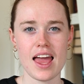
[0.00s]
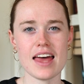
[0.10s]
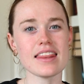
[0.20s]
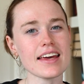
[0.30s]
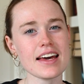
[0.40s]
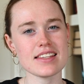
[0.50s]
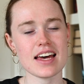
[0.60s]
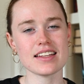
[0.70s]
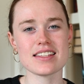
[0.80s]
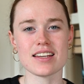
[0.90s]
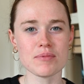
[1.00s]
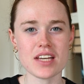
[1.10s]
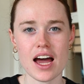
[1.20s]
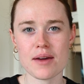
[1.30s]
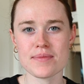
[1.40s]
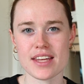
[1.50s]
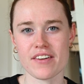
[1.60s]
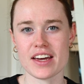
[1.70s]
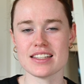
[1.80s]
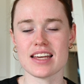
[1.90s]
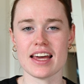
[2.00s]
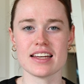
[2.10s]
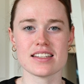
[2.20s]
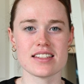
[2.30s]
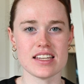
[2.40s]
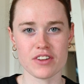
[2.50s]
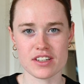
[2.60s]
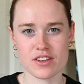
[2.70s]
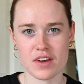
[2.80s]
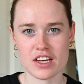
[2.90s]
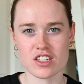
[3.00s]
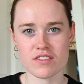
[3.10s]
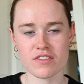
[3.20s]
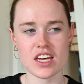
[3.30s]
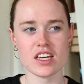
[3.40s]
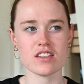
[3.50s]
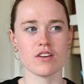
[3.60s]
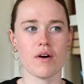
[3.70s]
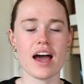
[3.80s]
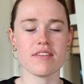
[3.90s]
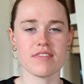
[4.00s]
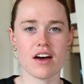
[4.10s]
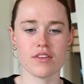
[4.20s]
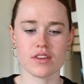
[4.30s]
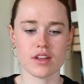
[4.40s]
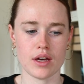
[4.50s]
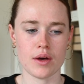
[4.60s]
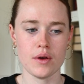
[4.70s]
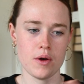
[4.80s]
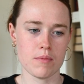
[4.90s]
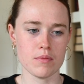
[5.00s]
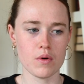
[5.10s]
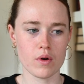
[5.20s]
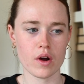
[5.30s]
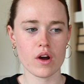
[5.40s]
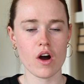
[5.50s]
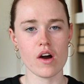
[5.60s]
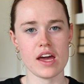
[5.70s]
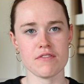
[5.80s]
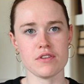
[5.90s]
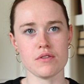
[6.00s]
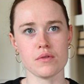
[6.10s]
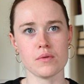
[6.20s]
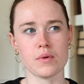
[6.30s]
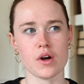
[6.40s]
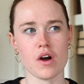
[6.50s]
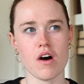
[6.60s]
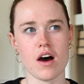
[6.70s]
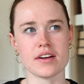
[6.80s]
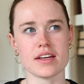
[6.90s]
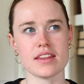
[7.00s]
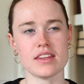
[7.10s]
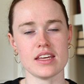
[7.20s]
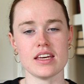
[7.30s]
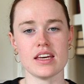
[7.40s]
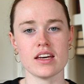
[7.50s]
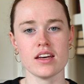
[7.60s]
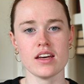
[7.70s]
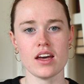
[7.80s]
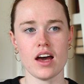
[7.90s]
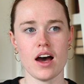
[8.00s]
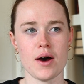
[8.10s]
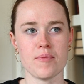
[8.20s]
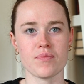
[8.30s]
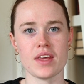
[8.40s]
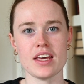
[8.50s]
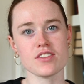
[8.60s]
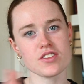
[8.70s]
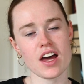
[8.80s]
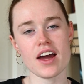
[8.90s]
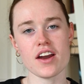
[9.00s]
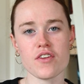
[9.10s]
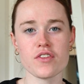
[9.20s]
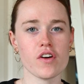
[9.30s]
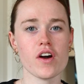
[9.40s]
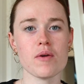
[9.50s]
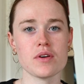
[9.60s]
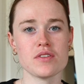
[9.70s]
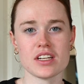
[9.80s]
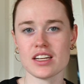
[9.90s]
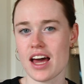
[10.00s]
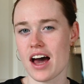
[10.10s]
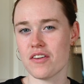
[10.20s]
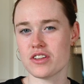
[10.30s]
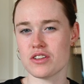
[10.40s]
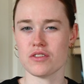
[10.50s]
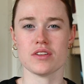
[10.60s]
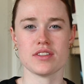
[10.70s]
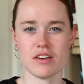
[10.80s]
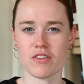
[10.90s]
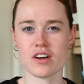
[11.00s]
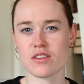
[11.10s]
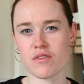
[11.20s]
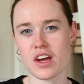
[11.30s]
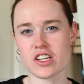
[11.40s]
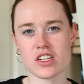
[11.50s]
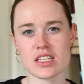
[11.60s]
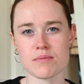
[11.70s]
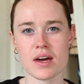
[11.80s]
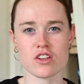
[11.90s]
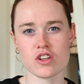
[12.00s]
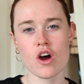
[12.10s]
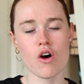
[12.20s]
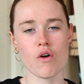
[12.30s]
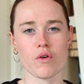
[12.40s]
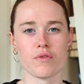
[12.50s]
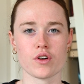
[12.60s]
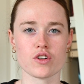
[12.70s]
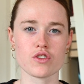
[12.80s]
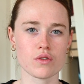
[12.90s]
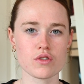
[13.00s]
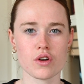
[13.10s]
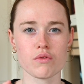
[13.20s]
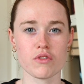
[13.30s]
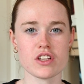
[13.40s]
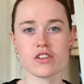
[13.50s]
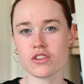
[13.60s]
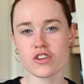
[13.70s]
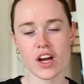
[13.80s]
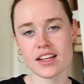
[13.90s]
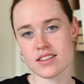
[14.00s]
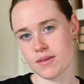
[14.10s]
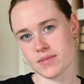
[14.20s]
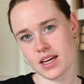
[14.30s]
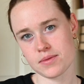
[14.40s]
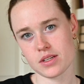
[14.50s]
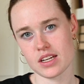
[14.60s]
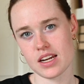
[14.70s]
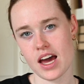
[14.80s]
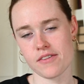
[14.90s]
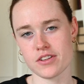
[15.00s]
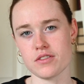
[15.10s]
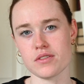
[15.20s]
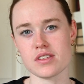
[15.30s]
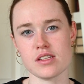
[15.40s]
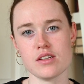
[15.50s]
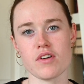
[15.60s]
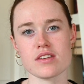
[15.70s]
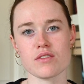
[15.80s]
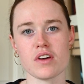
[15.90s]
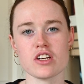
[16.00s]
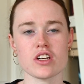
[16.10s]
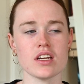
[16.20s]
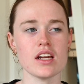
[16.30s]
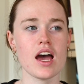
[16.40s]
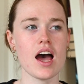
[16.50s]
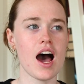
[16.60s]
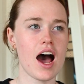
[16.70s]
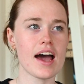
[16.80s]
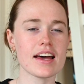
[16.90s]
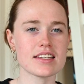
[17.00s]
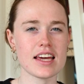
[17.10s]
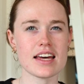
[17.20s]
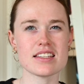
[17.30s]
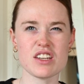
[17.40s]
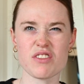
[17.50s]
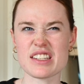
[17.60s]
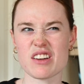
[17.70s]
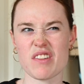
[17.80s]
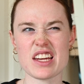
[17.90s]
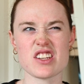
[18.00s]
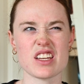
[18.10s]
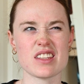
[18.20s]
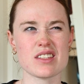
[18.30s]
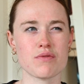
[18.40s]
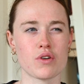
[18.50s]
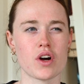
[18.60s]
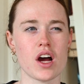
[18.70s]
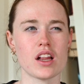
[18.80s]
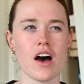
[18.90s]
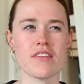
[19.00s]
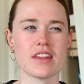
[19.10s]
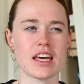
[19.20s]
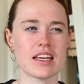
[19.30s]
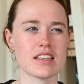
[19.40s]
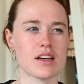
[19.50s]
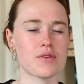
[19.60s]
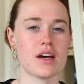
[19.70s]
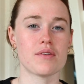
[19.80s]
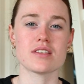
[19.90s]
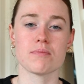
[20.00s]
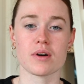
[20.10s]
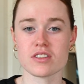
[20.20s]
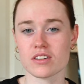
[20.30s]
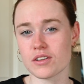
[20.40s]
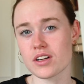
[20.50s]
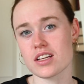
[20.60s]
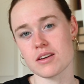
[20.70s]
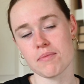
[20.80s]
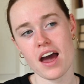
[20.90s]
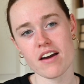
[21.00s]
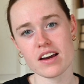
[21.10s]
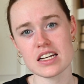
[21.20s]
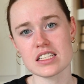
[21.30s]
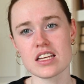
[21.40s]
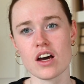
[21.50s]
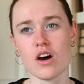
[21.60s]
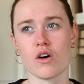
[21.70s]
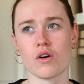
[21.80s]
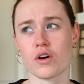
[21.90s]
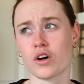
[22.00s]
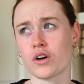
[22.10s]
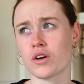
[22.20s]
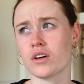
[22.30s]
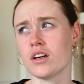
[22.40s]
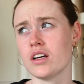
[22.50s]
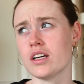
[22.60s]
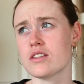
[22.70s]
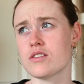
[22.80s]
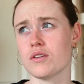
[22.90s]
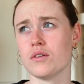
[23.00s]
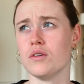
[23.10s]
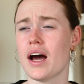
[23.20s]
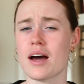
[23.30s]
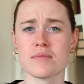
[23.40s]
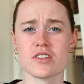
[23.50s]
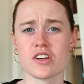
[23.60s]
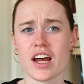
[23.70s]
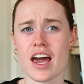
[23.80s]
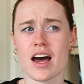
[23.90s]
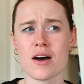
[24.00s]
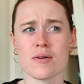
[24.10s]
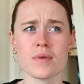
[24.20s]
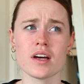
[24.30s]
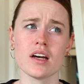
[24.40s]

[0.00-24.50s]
And like I said, sometimes there is a seat reservation fee. So I found that more if you were on the east side of Europe, you didn't have to do the seat reservation as much, or for shorter regional trains, sometimes you didn't have to do the seat reservation. I had to get seat reservations for a lot of the things, like when I went to Barcelona to Paris or to Amsterdam,